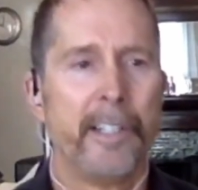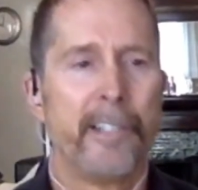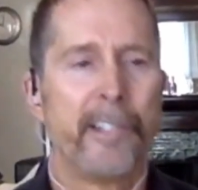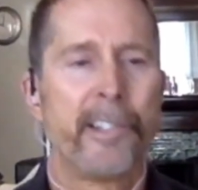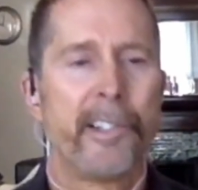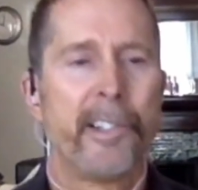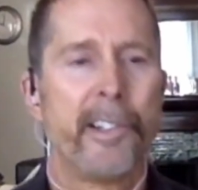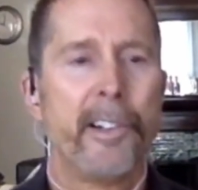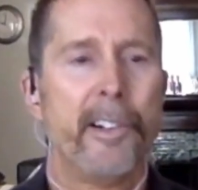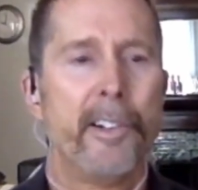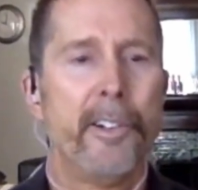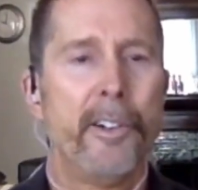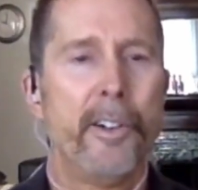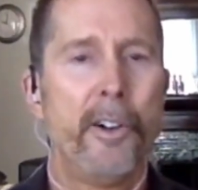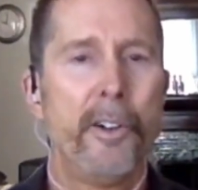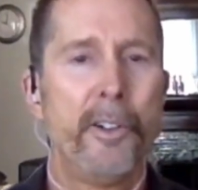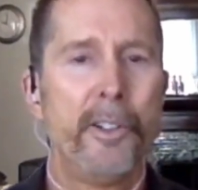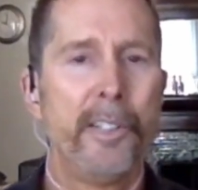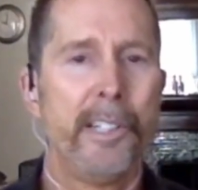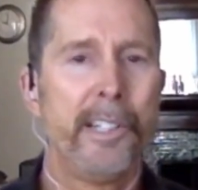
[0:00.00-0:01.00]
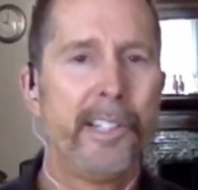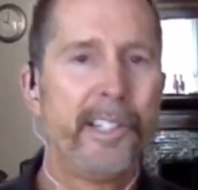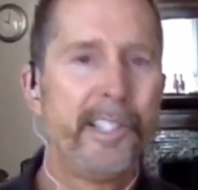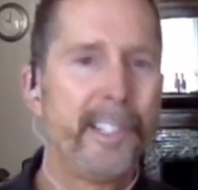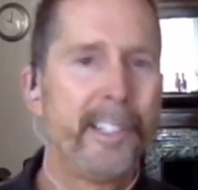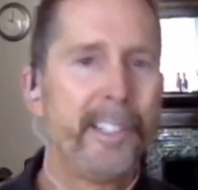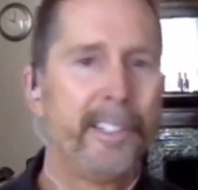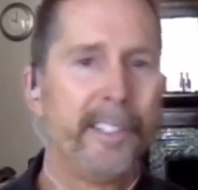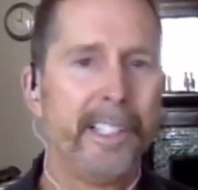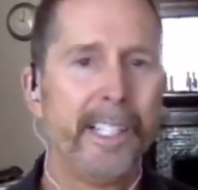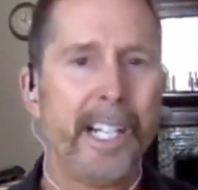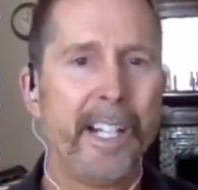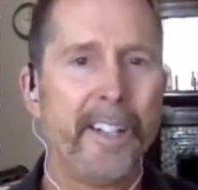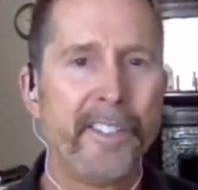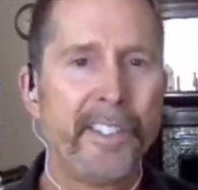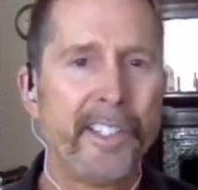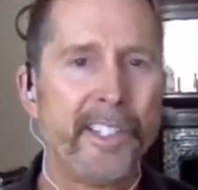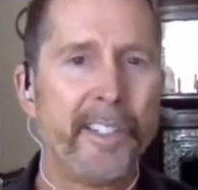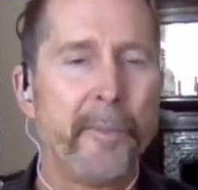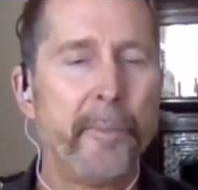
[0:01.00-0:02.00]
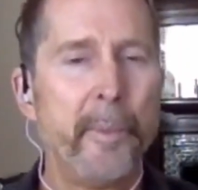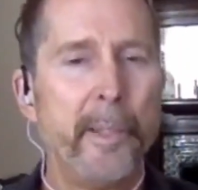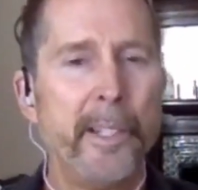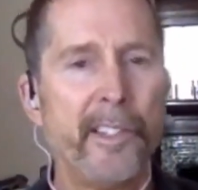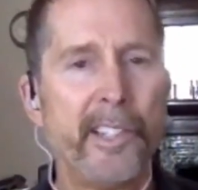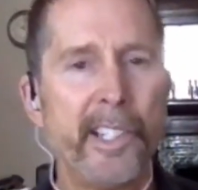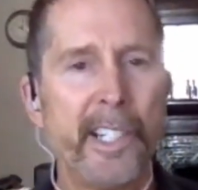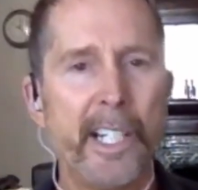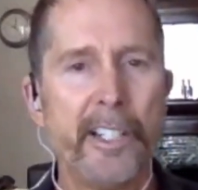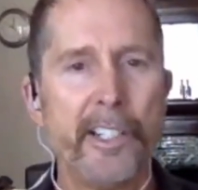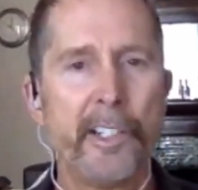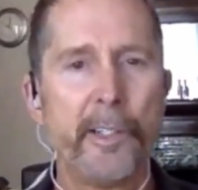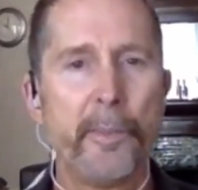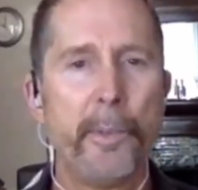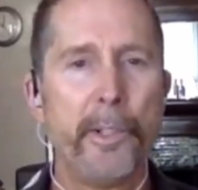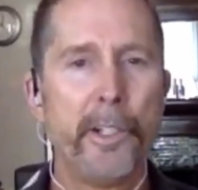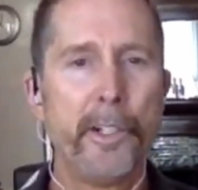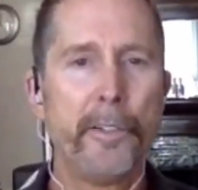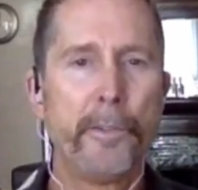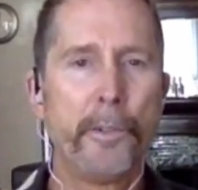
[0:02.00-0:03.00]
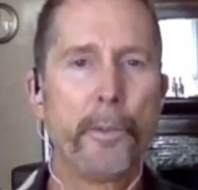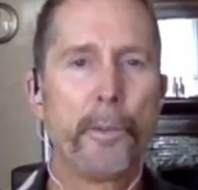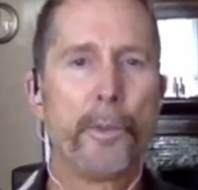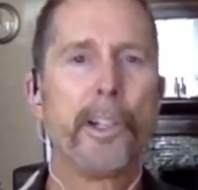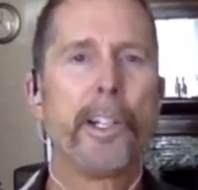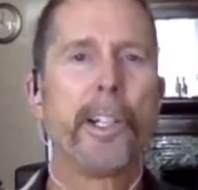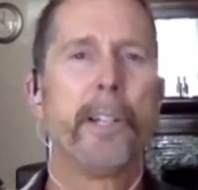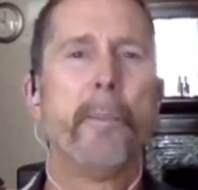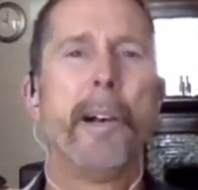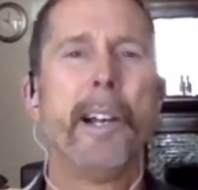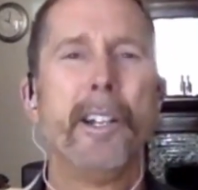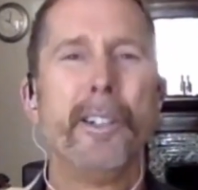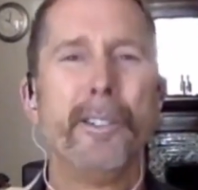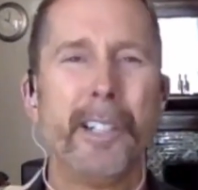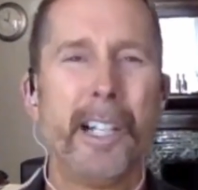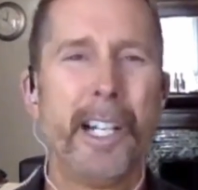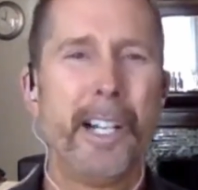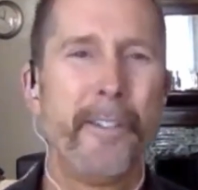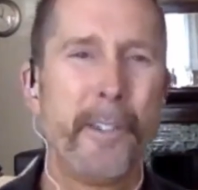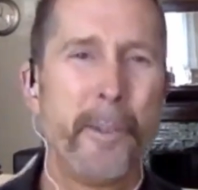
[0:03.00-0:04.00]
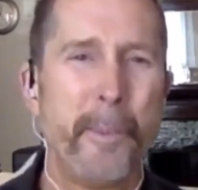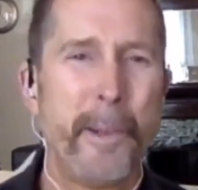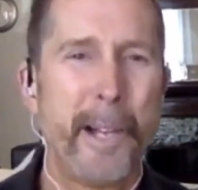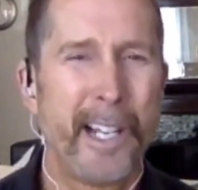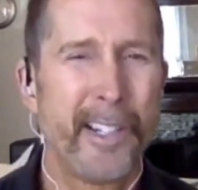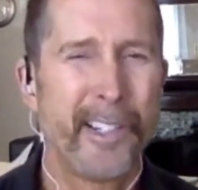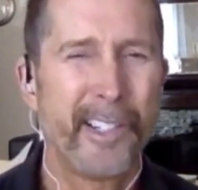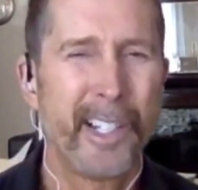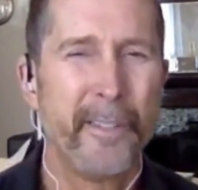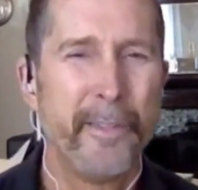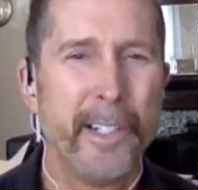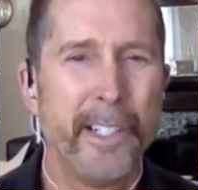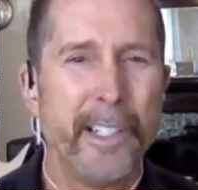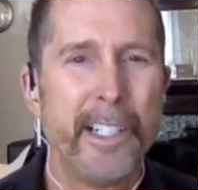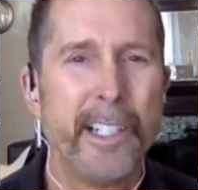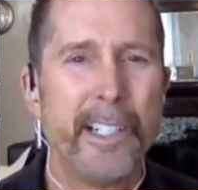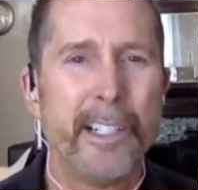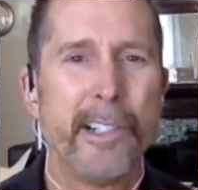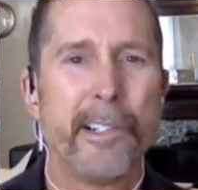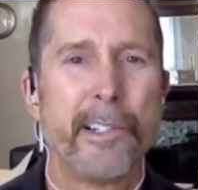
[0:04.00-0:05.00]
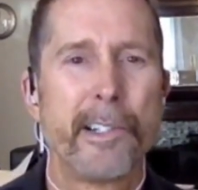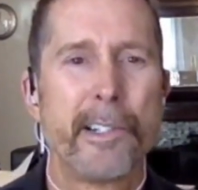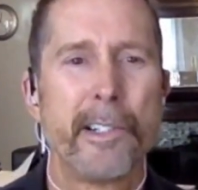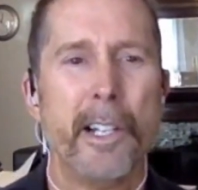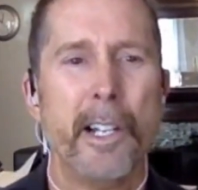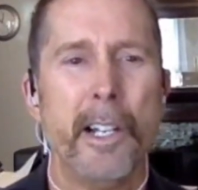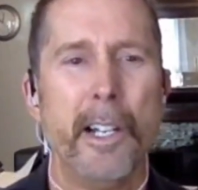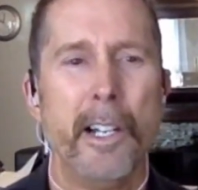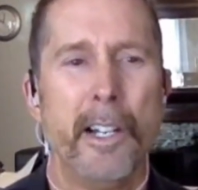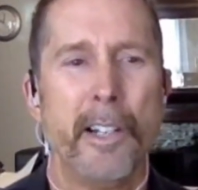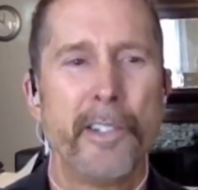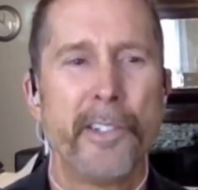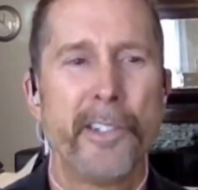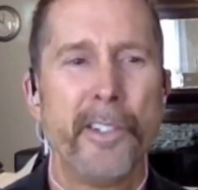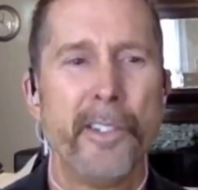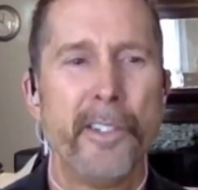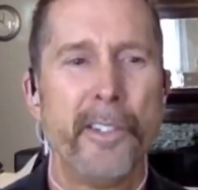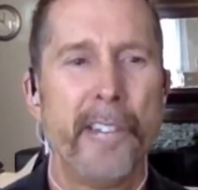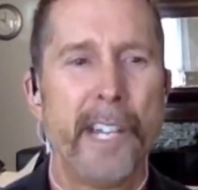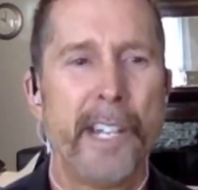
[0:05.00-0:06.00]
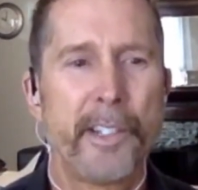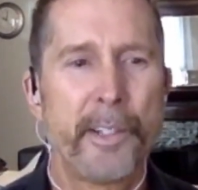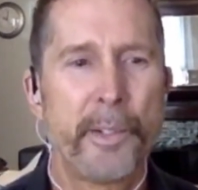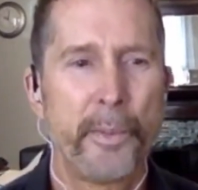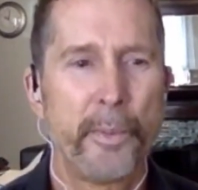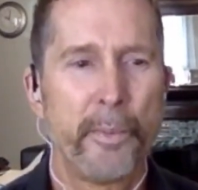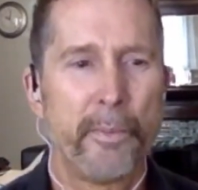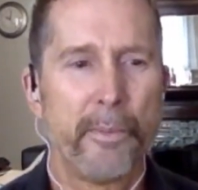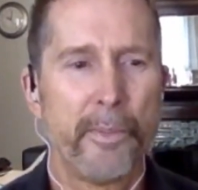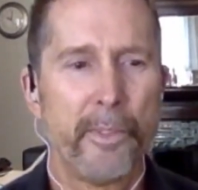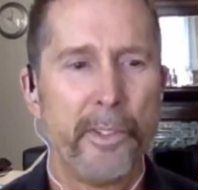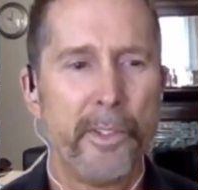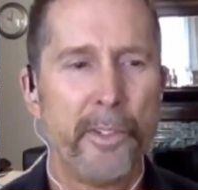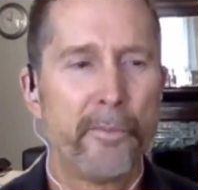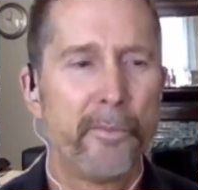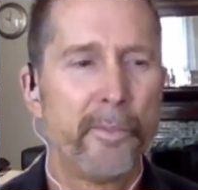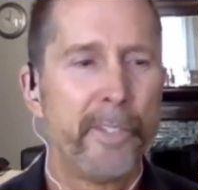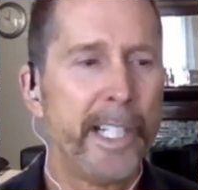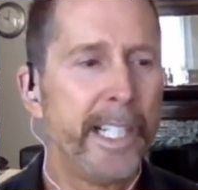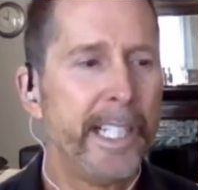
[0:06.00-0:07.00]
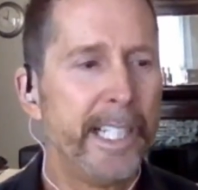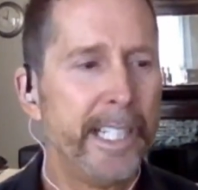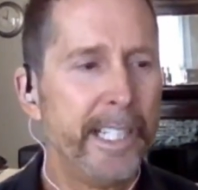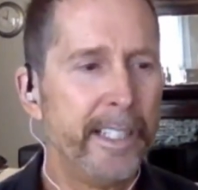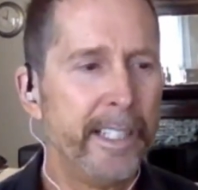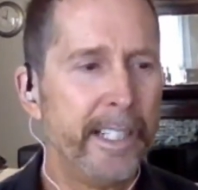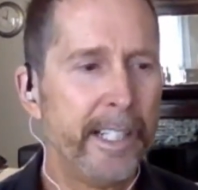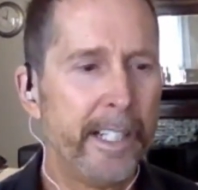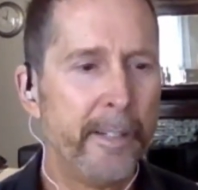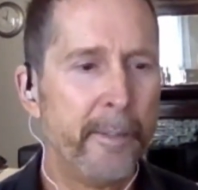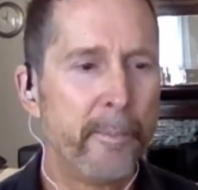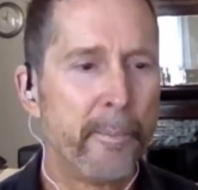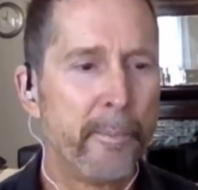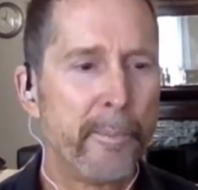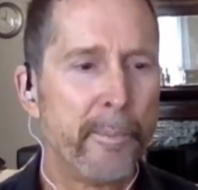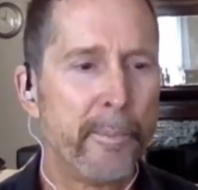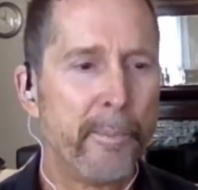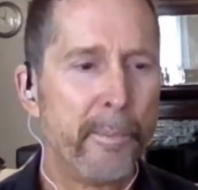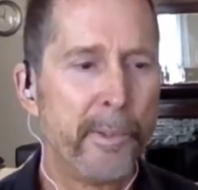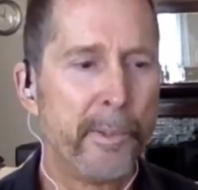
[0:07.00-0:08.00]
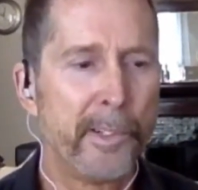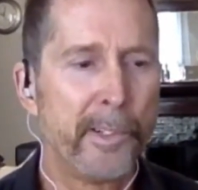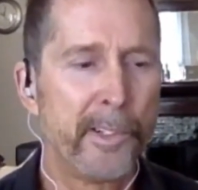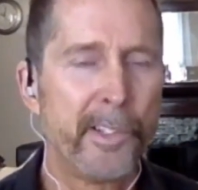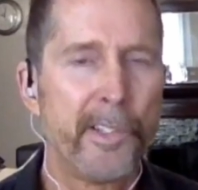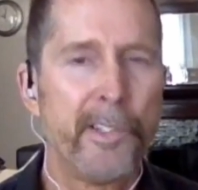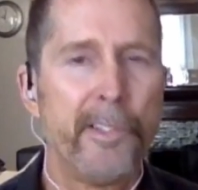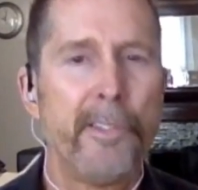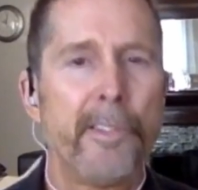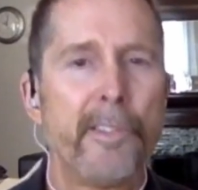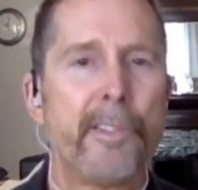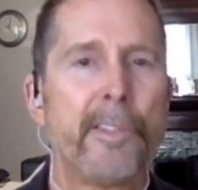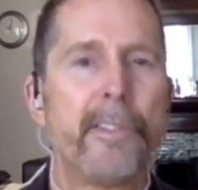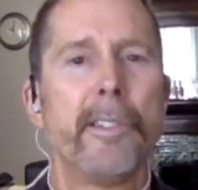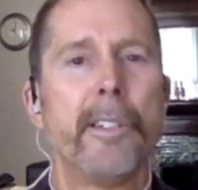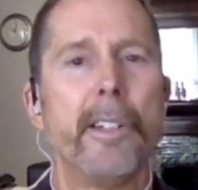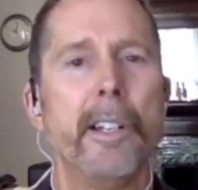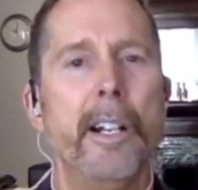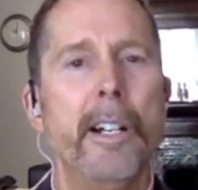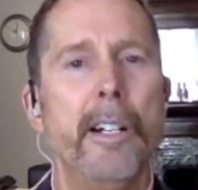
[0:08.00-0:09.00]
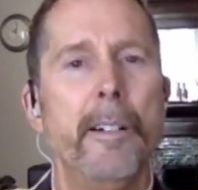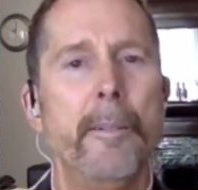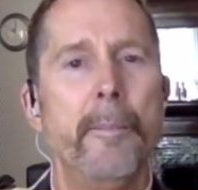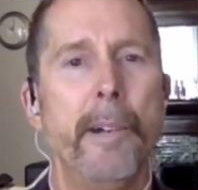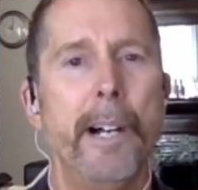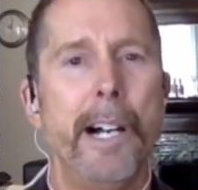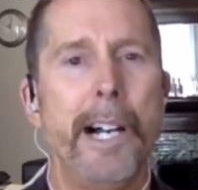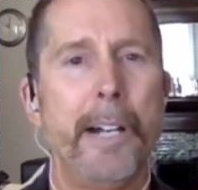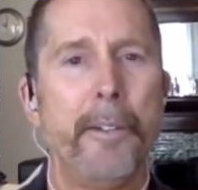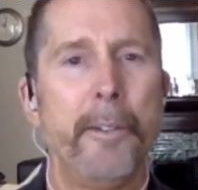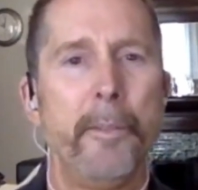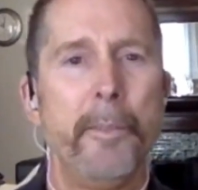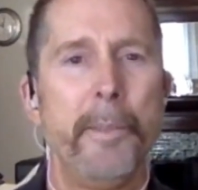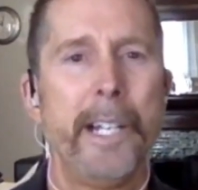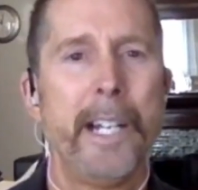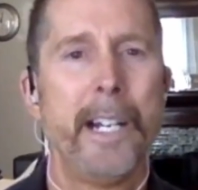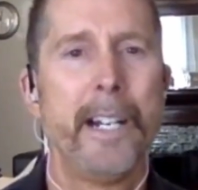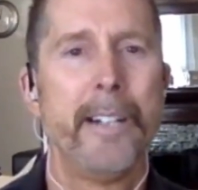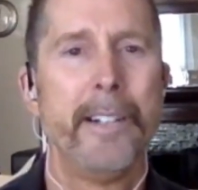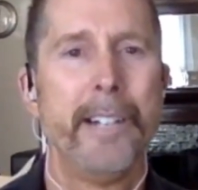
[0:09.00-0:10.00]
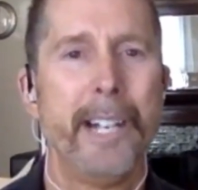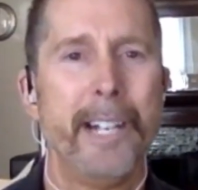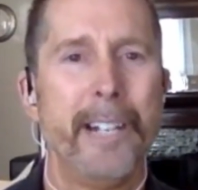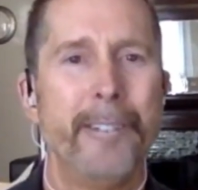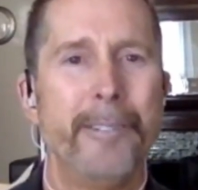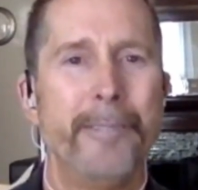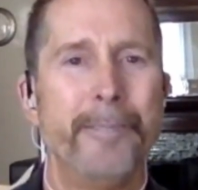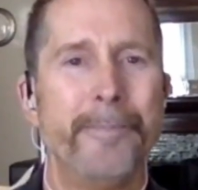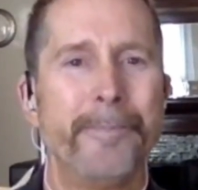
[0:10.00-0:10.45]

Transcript: So holistically, I just have been seeing this beautiful work in my own life for the past 7 years. So that's the reading and pursuits I would be on now.